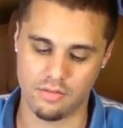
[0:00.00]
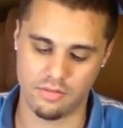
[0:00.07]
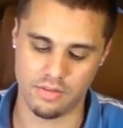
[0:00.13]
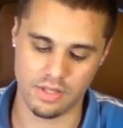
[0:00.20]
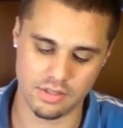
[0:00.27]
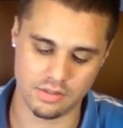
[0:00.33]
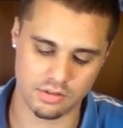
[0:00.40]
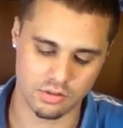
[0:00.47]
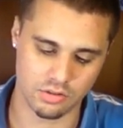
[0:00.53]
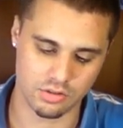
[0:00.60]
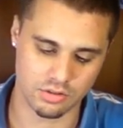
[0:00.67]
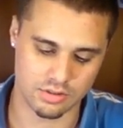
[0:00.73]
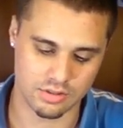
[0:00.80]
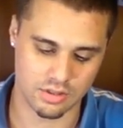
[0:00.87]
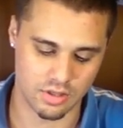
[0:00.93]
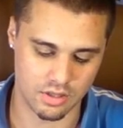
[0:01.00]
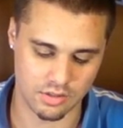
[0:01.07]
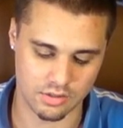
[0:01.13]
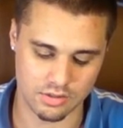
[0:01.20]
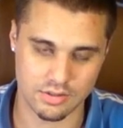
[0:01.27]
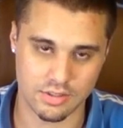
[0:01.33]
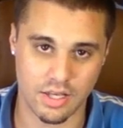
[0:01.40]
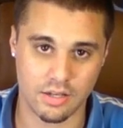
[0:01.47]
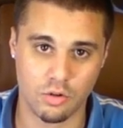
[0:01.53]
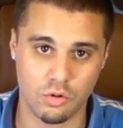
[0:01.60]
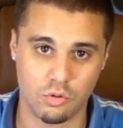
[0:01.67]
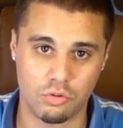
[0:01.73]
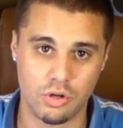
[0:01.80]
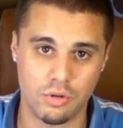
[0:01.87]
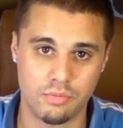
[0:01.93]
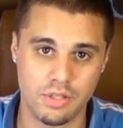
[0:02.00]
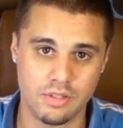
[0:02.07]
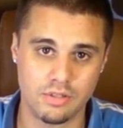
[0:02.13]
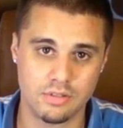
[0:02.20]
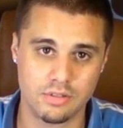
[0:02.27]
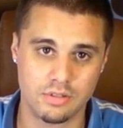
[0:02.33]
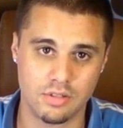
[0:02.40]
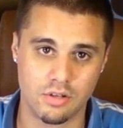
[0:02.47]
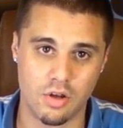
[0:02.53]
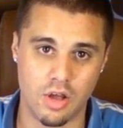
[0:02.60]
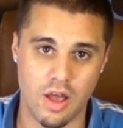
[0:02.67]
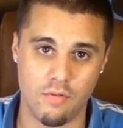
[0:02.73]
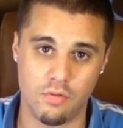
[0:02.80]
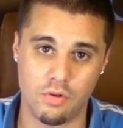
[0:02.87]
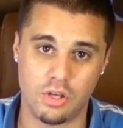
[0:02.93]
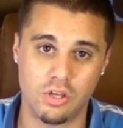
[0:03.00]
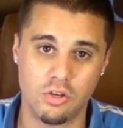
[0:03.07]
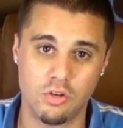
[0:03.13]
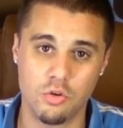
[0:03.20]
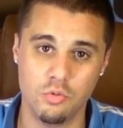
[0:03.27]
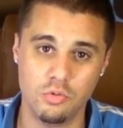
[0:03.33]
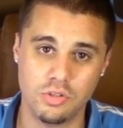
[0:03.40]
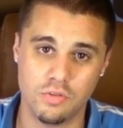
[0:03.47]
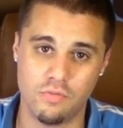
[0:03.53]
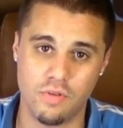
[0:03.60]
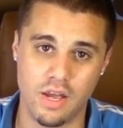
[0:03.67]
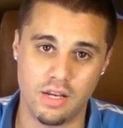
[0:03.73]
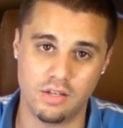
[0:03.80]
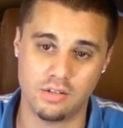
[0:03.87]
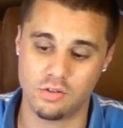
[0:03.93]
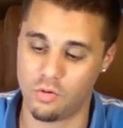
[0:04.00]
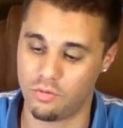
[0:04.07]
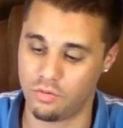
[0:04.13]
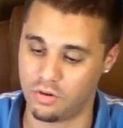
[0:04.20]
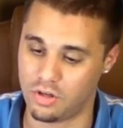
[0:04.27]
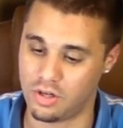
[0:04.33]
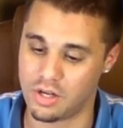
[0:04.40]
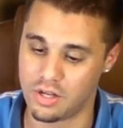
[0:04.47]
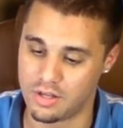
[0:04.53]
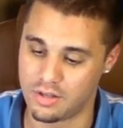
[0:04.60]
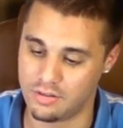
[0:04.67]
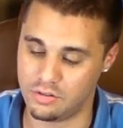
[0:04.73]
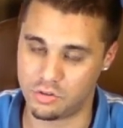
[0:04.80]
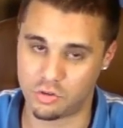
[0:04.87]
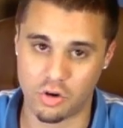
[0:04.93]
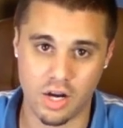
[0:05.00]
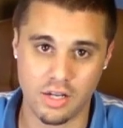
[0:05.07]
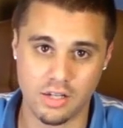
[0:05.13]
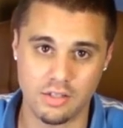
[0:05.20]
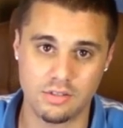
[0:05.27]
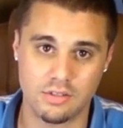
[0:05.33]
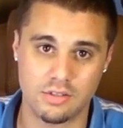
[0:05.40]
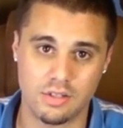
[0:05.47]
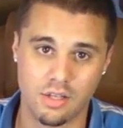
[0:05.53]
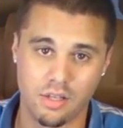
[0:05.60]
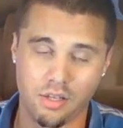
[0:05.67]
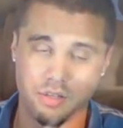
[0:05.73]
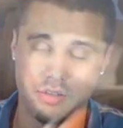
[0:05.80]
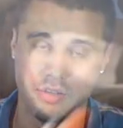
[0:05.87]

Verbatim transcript: these uh, Psyko Kryptons have a huge advantage over the Trittons, the